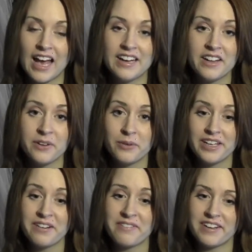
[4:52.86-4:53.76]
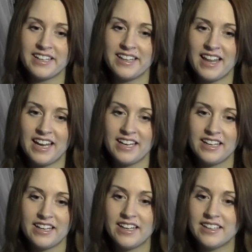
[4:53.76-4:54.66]
Another one I really
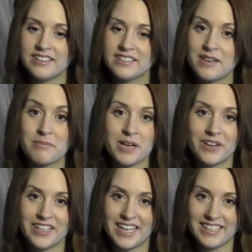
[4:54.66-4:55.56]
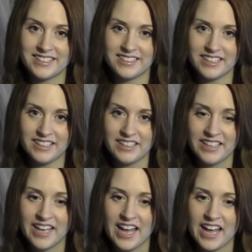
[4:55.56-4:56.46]
like is Berenice
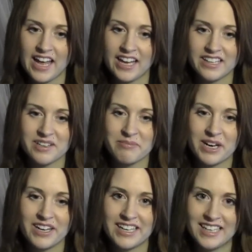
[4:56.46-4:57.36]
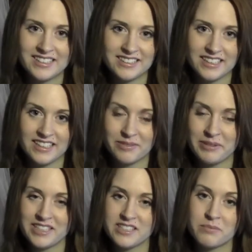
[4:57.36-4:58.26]
and Berenice
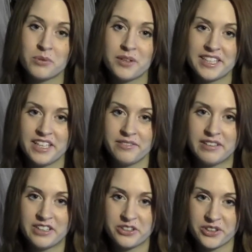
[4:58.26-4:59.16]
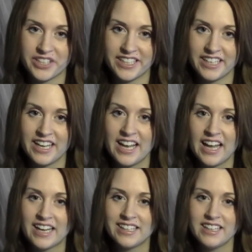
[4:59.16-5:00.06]
means bringing victory
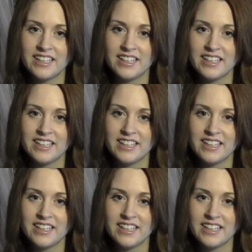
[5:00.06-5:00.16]
and I